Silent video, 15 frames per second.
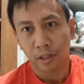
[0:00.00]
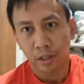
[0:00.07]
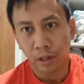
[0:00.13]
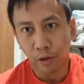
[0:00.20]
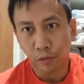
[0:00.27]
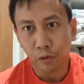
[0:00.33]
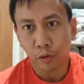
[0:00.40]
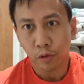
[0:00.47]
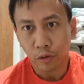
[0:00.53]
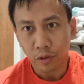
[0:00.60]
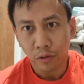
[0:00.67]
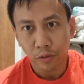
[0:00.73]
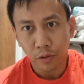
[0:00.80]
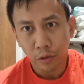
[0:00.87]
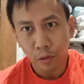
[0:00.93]
Now, for
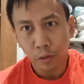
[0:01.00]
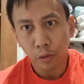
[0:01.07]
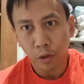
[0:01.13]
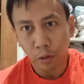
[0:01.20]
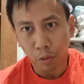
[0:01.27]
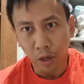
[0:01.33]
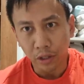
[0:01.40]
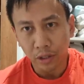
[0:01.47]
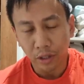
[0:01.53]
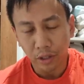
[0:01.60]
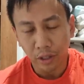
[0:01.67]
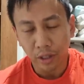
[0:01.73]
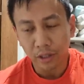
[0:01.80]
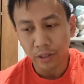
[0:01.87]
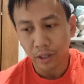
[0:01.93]
those of you who are watching
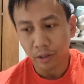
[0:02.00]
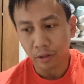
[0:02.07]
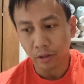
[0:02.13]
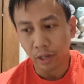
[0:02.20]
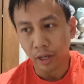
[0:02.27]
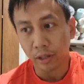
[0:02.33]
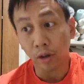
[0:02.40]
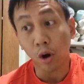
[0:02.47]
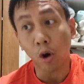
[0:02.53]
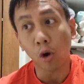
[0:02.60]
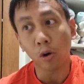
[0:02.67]
this and are like,